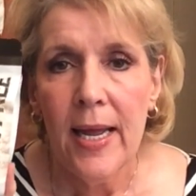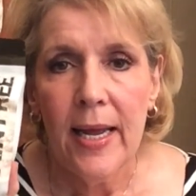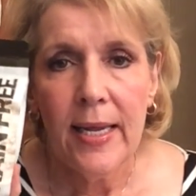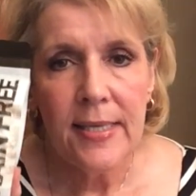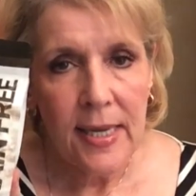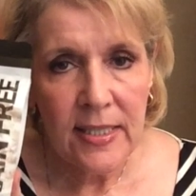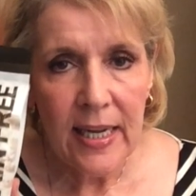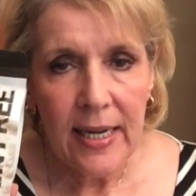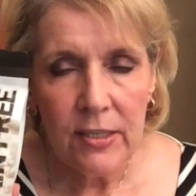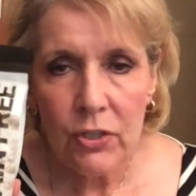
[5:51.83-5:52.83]
It does
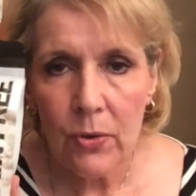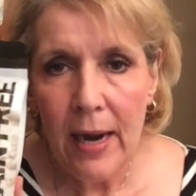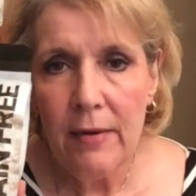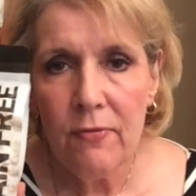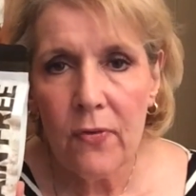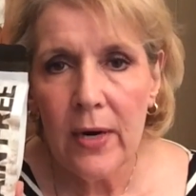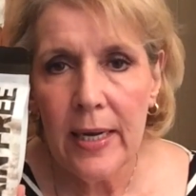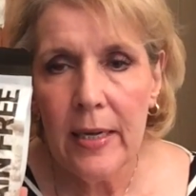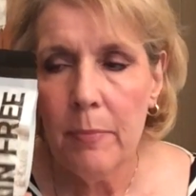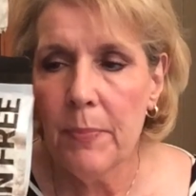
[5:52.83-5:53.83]
say it's
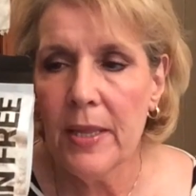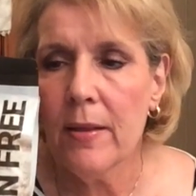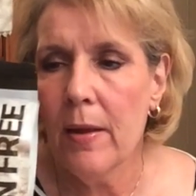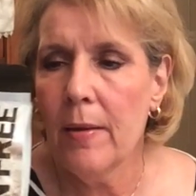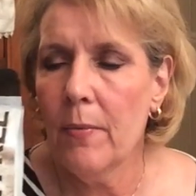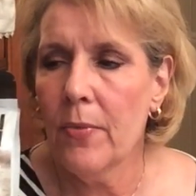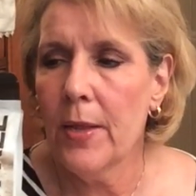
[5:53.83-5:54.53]
grain-free, but the